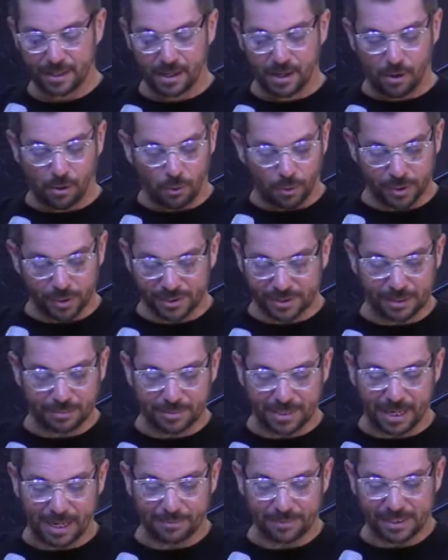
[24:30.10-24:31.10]
or
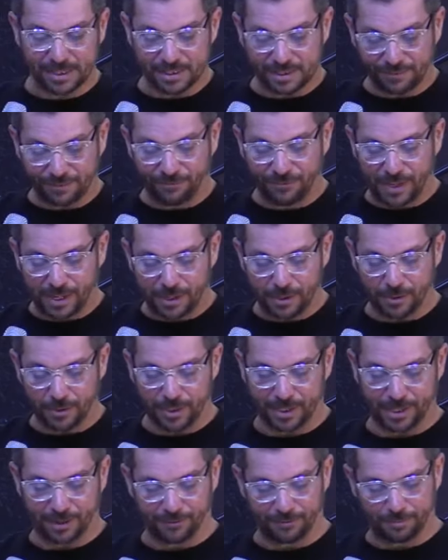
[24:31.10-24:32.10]
sometimes it's
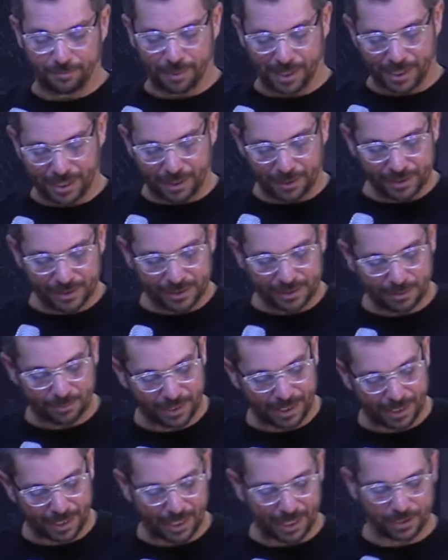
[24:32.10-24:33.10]
figurative. But here's
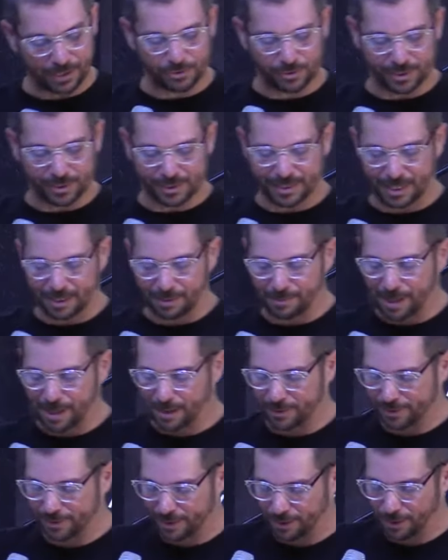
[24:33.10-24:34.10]
something interesting
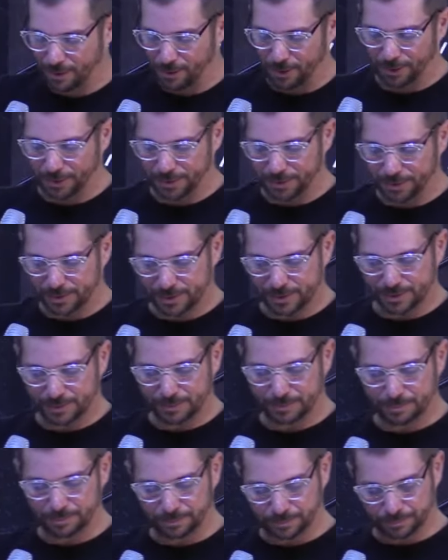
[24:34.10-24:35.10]
about the arcs.
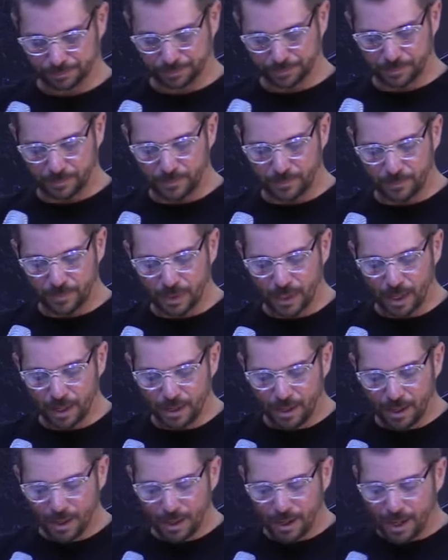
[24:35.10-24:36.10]

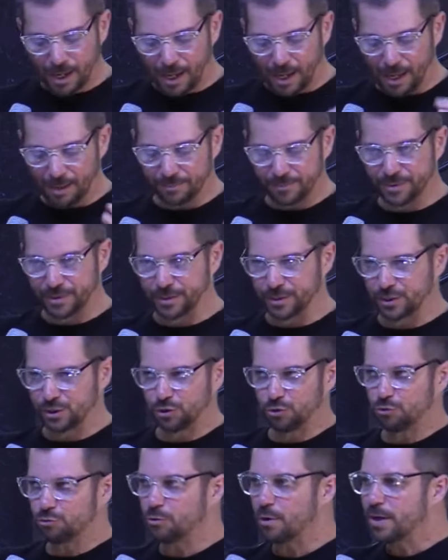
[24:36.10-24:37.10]
Um, the
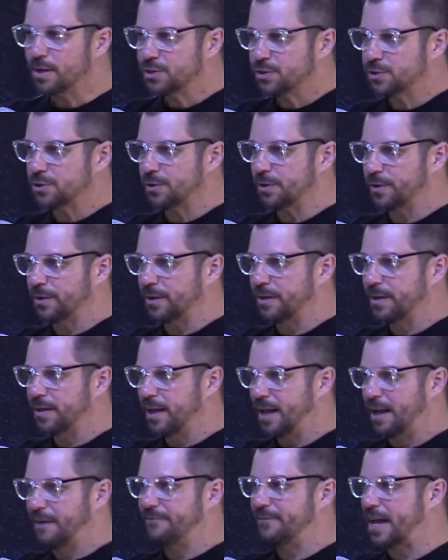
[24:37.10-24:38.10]
structure
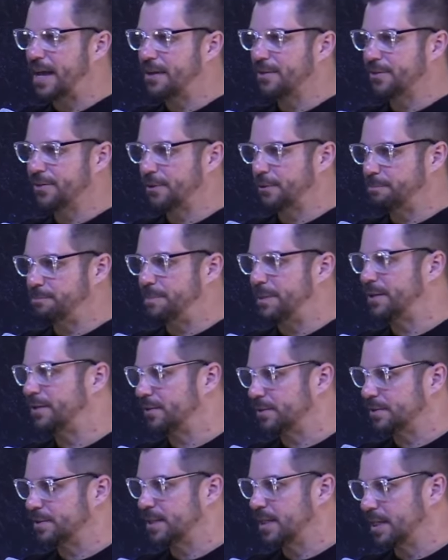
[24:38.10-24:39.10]
of how they're
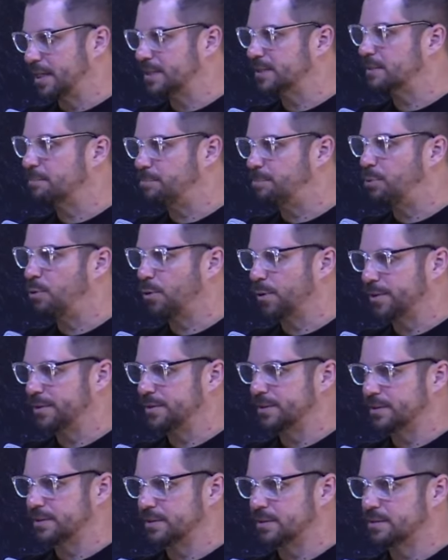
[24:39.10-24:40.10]
built is
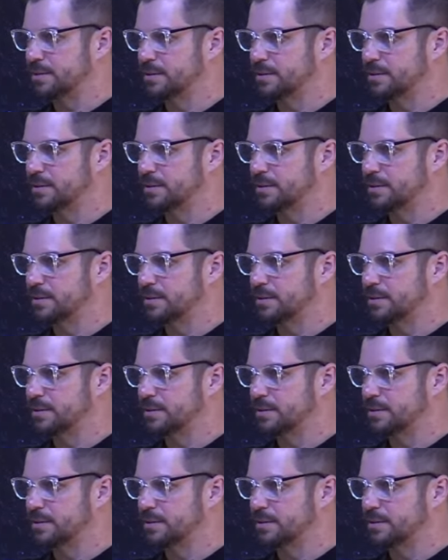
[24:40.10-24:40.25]
important.